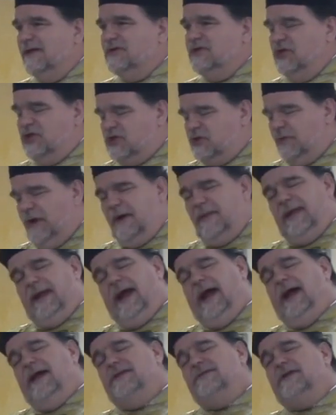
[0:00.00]
She's the one
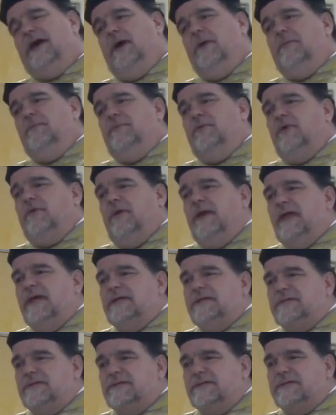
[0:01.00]
that hands out the
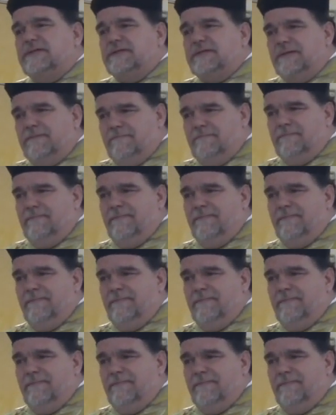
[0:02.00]
grace.